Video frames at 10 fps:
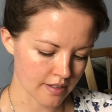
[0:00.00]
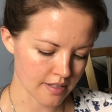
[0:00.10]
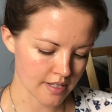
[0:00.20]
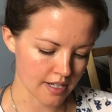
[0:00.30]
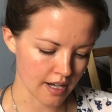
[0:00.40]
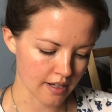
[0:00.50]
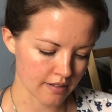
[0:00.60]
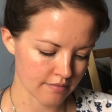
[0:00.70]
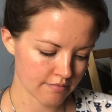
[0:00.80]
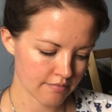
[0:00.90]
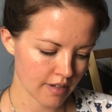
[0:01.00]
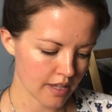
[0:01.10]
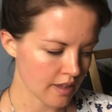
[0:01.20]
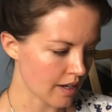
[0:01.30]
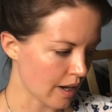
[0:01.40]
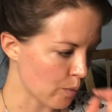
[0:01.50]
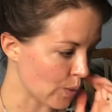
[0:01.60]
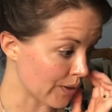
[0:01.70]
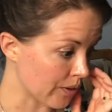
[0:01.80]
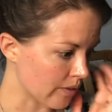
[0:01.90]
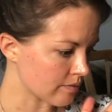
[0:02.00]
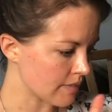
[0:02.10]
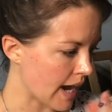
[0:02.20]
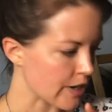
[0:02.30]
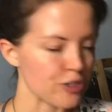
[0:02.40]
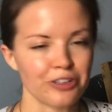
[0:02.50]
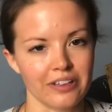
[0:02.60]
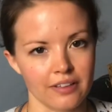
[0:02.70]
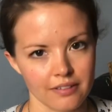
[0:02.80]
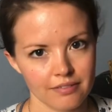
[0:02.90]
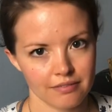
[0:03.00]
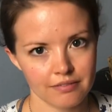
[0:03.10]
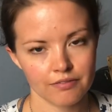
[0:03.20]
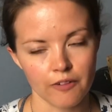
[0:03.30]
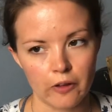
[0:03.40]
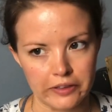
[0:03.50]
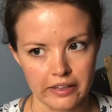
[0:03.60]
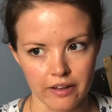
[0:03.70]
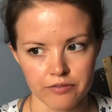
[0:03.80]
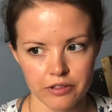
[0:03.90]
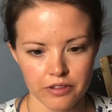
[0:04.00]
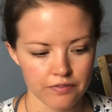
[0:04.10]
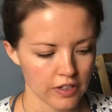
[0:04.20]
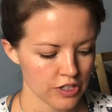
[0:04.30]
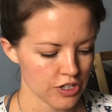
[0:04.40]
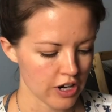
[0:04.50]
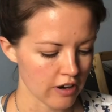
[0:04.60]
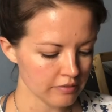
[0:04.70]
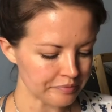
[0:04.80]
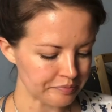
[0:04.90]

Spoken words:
I think I will actually fall in love with the finished yarn.